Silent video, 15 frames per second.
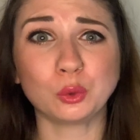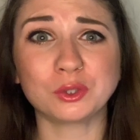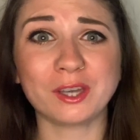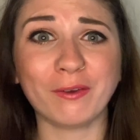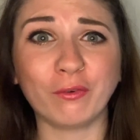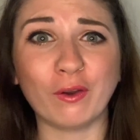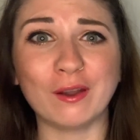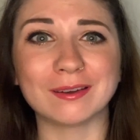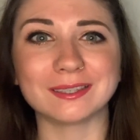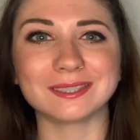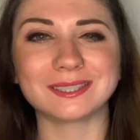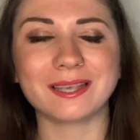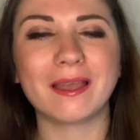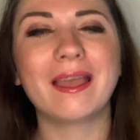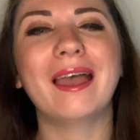
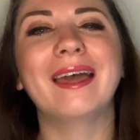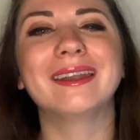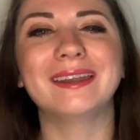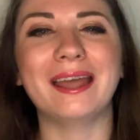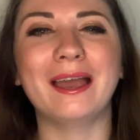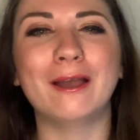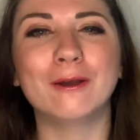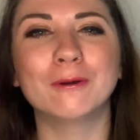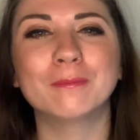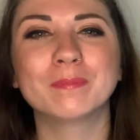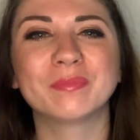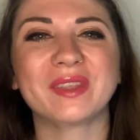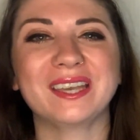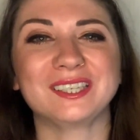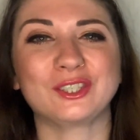difference, and now
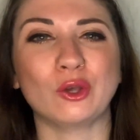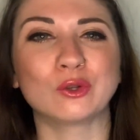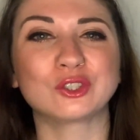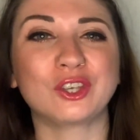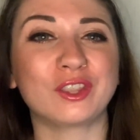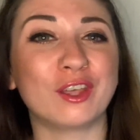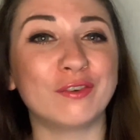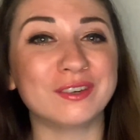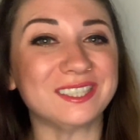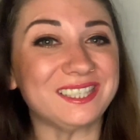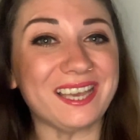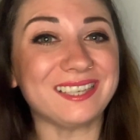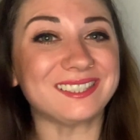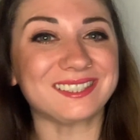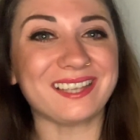it's on to the
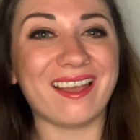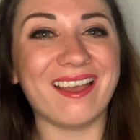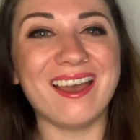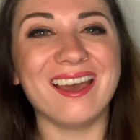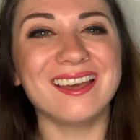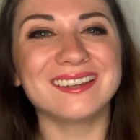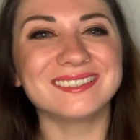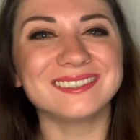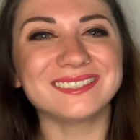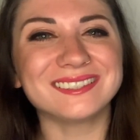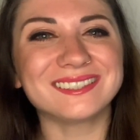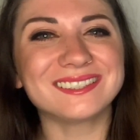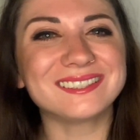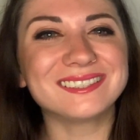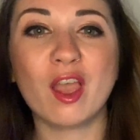resistance.
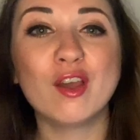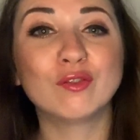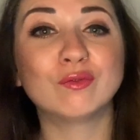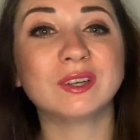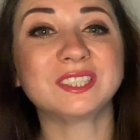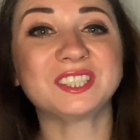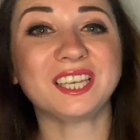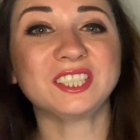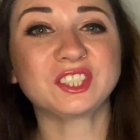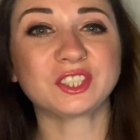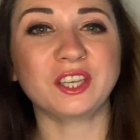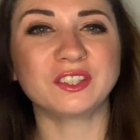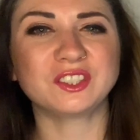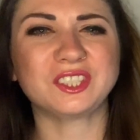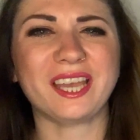
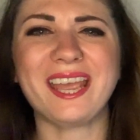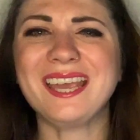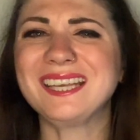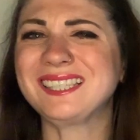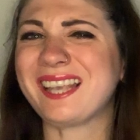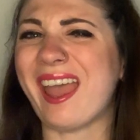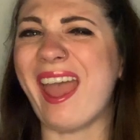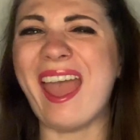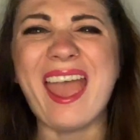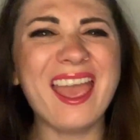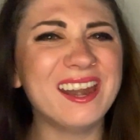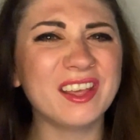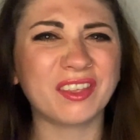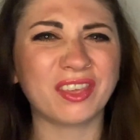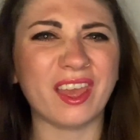Resistance is
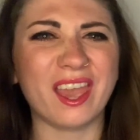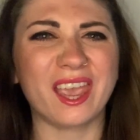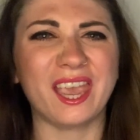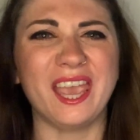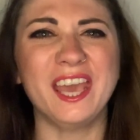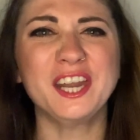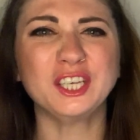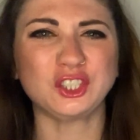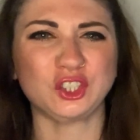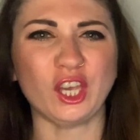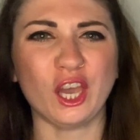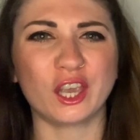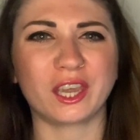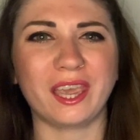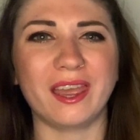anything in a
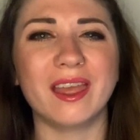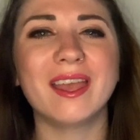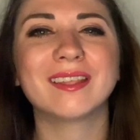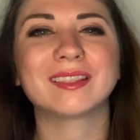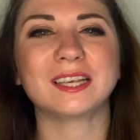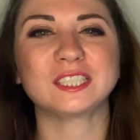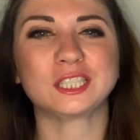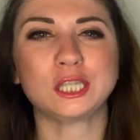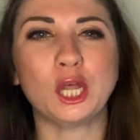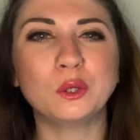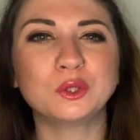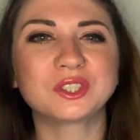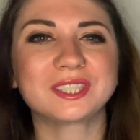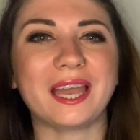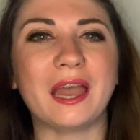circuit that
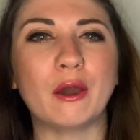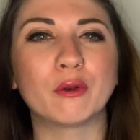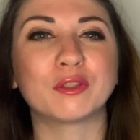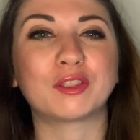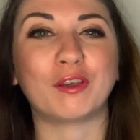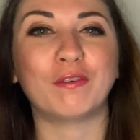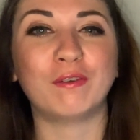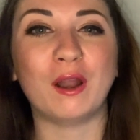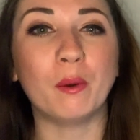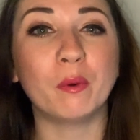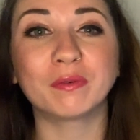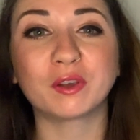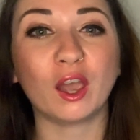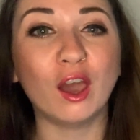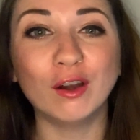slows down the flow
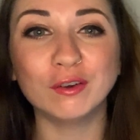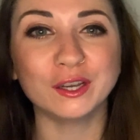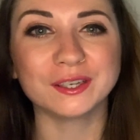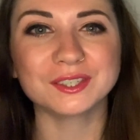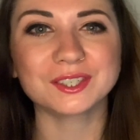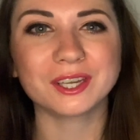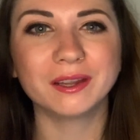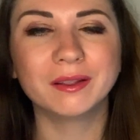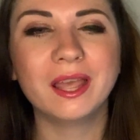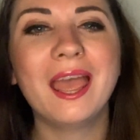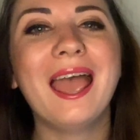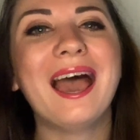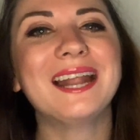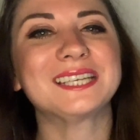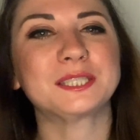of current,
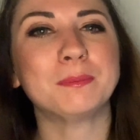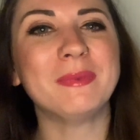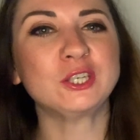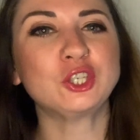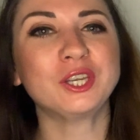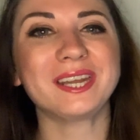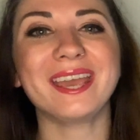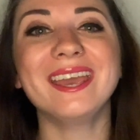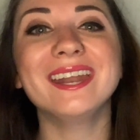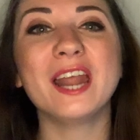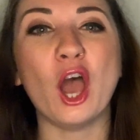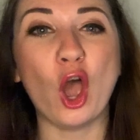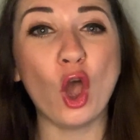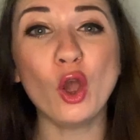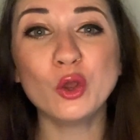and it's measured in
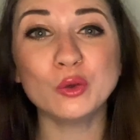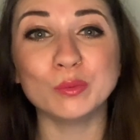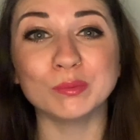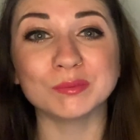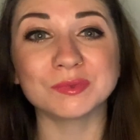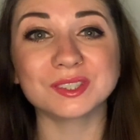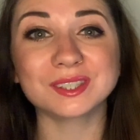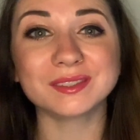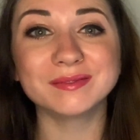ohms.